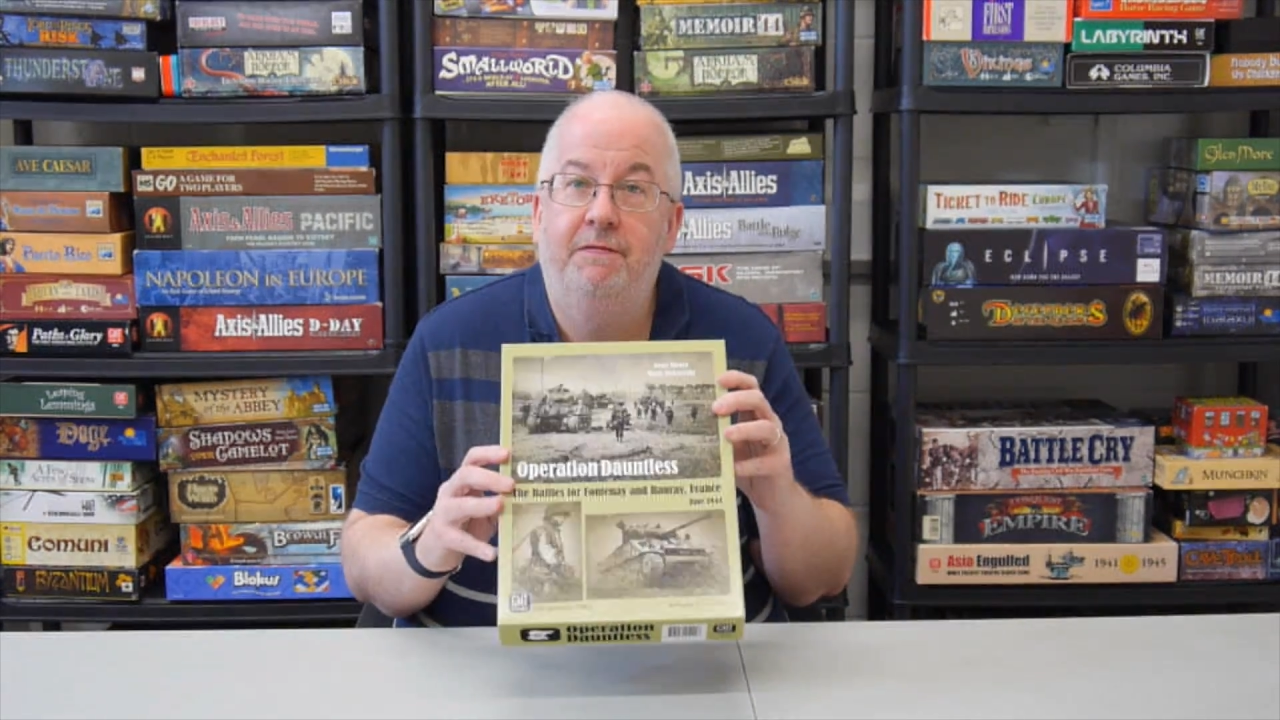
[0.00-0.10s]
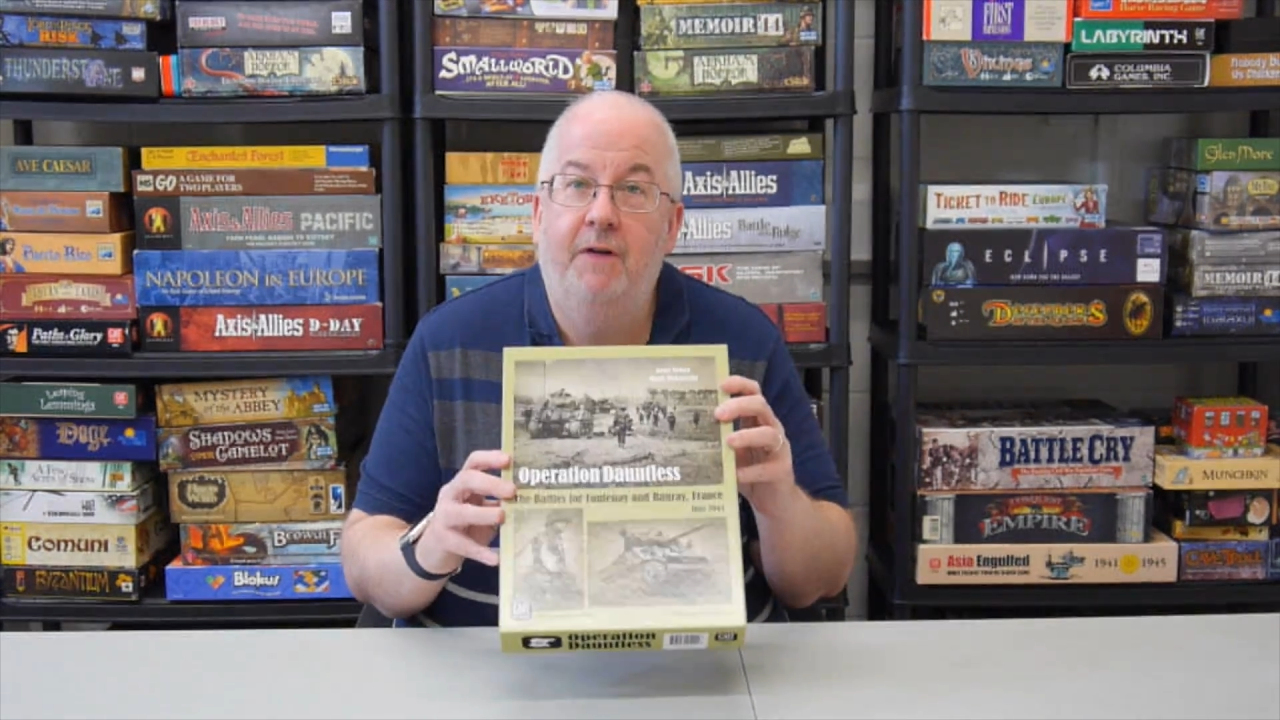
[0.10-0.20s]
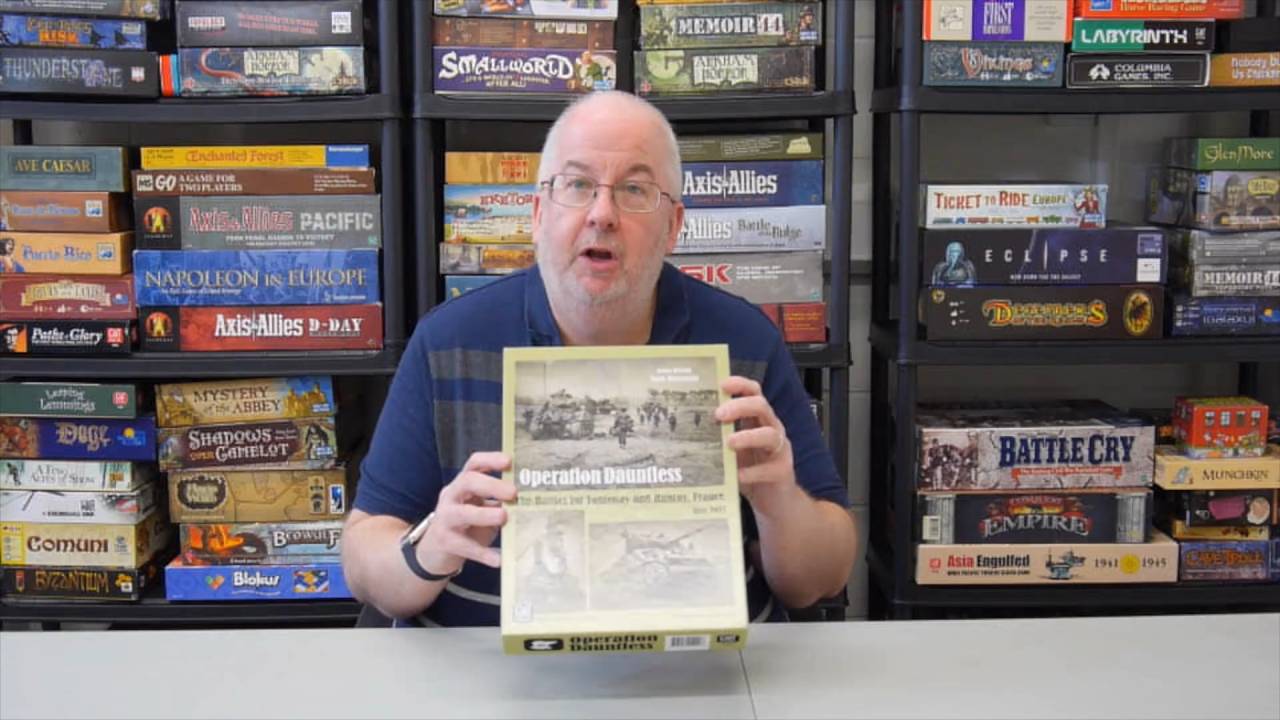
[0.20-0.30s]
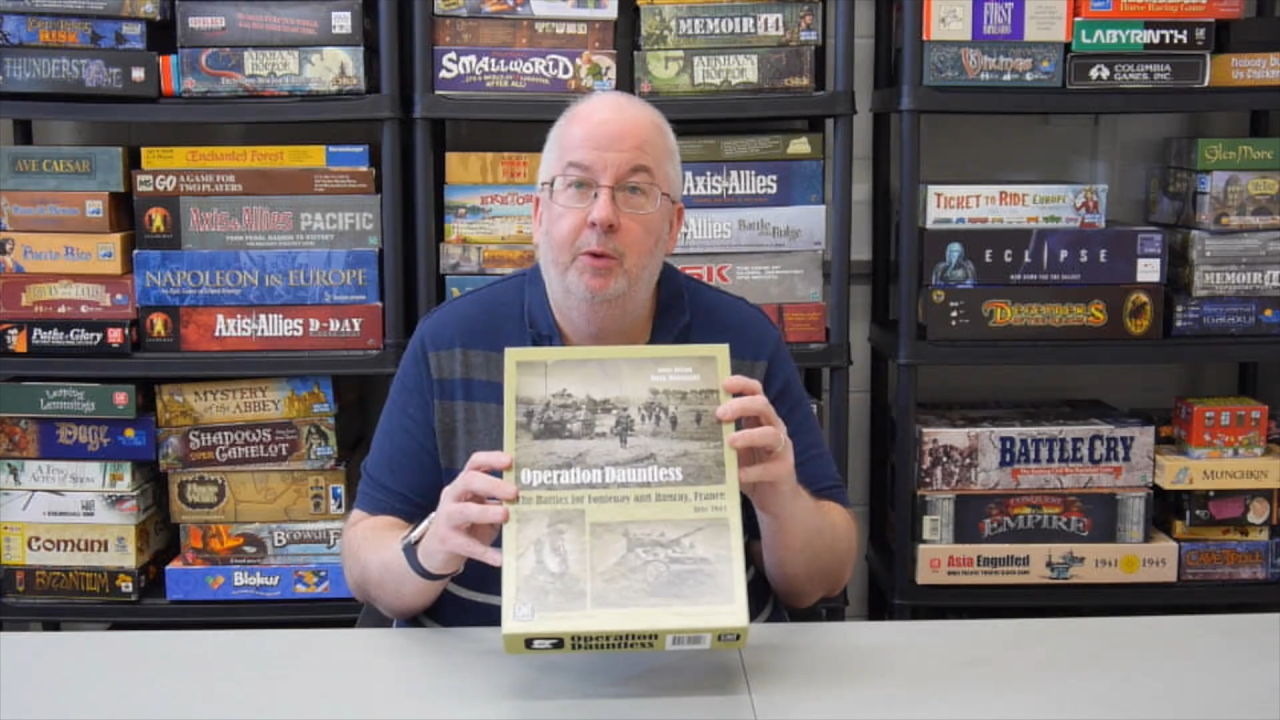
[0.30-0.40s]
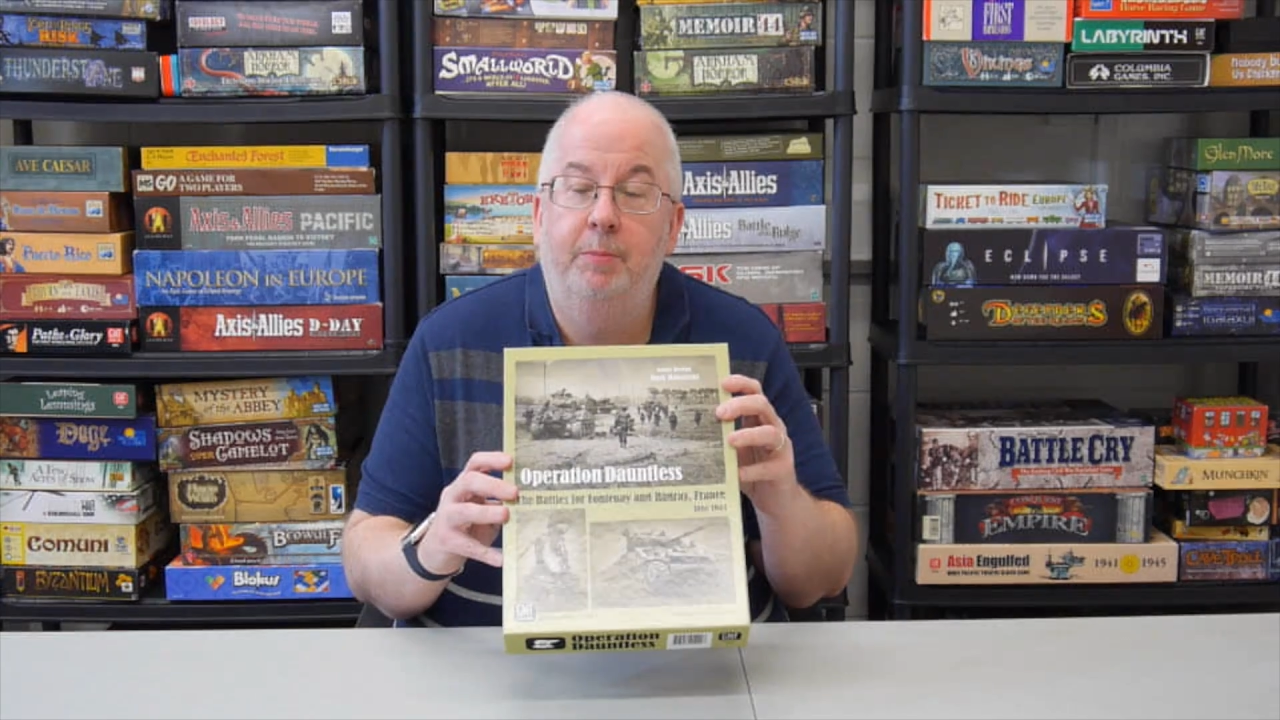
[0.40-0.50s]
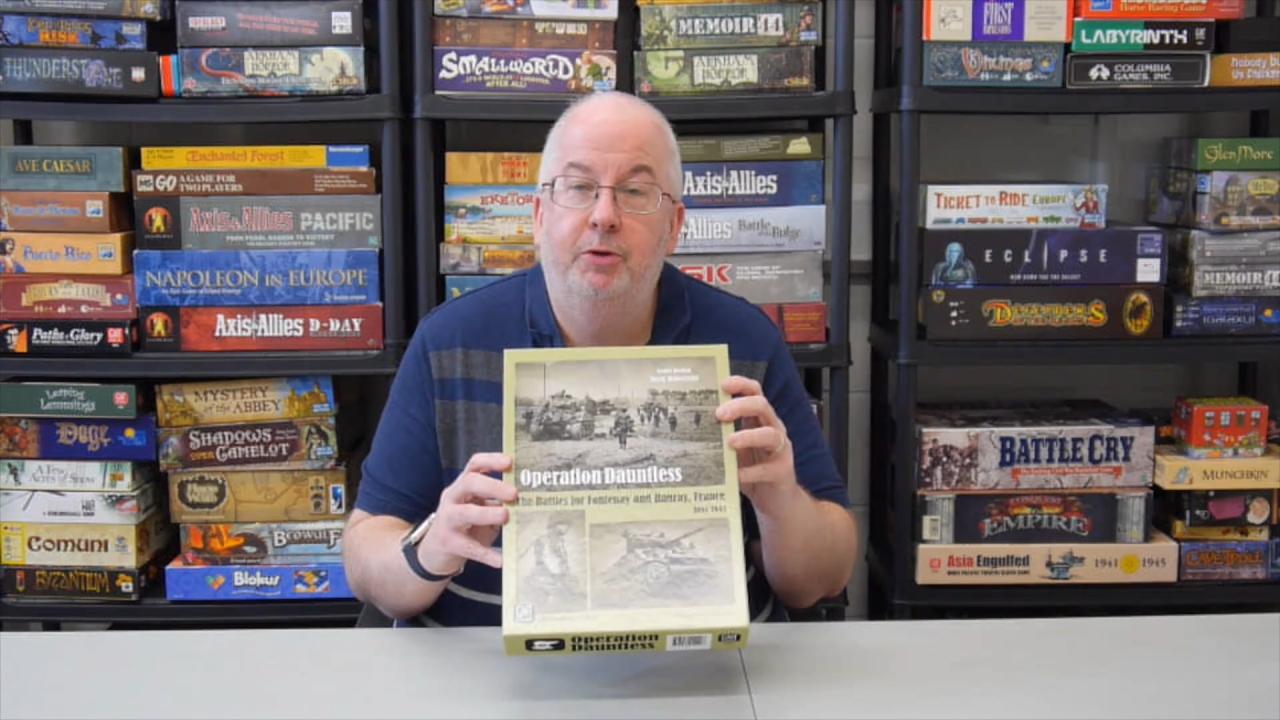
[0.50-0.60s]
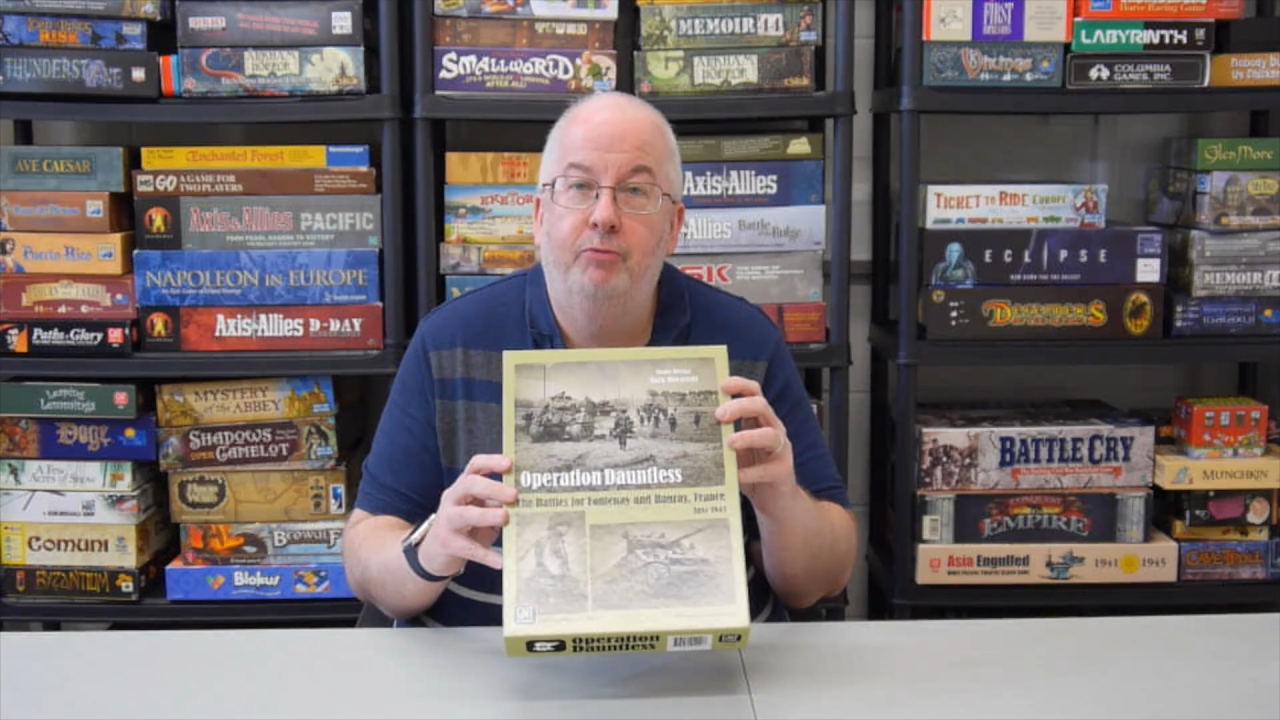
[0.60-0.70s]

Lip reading: follow-up